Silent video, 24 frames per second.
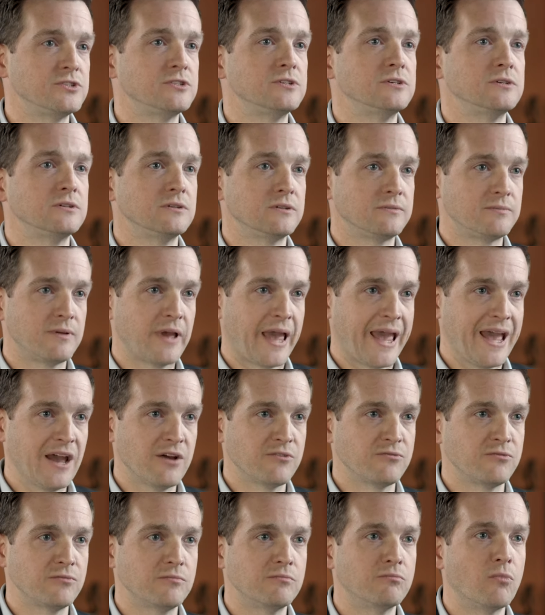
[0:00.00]
to
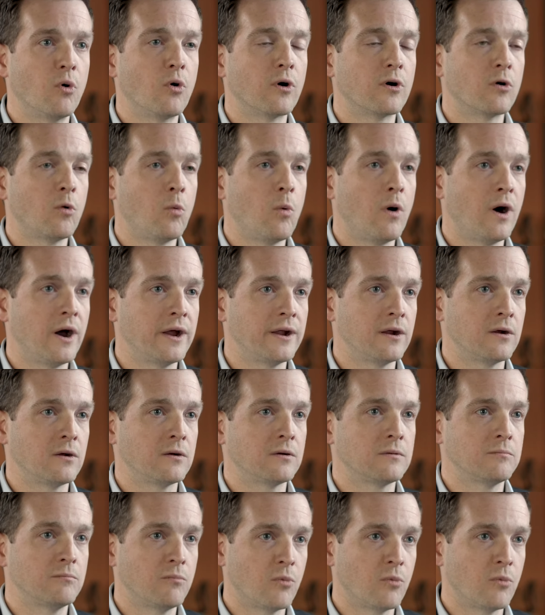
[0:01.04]
have more wire,